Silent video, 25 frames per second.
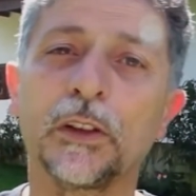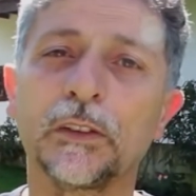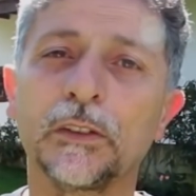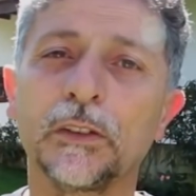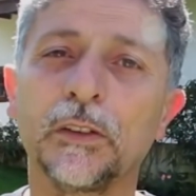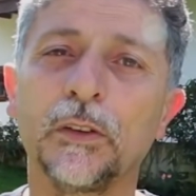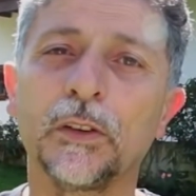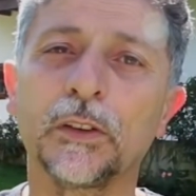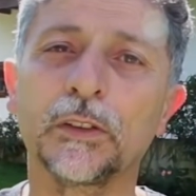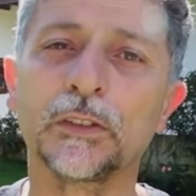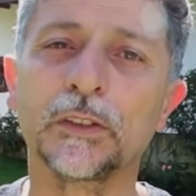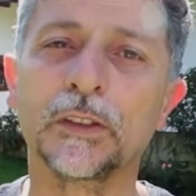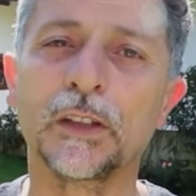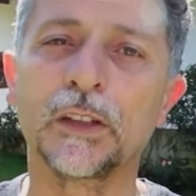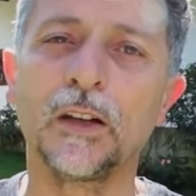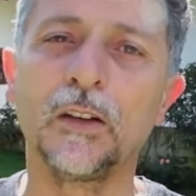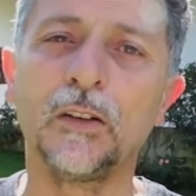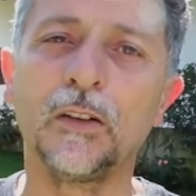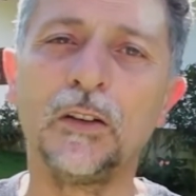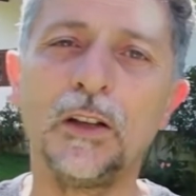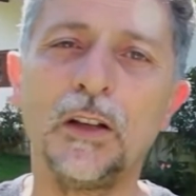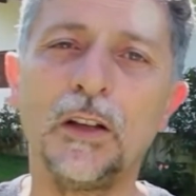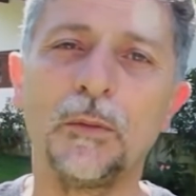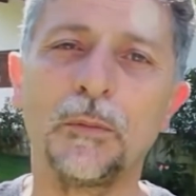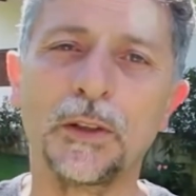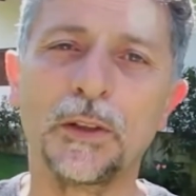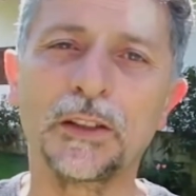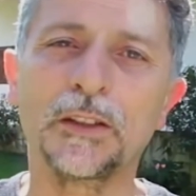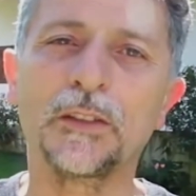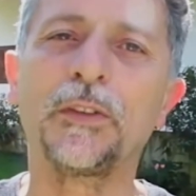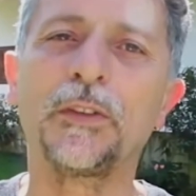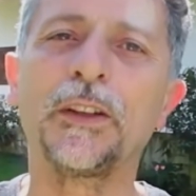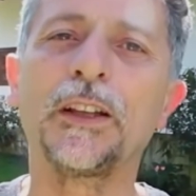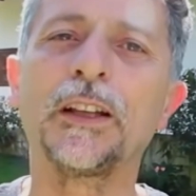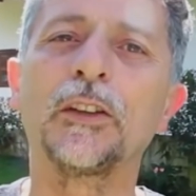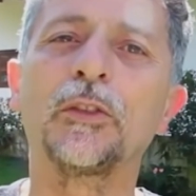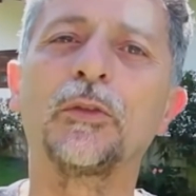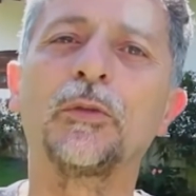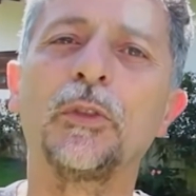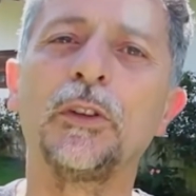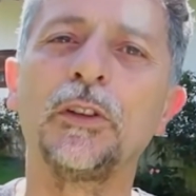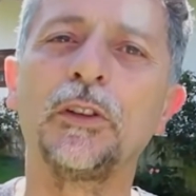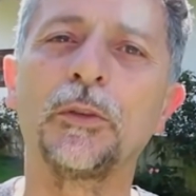We talk a lot about astral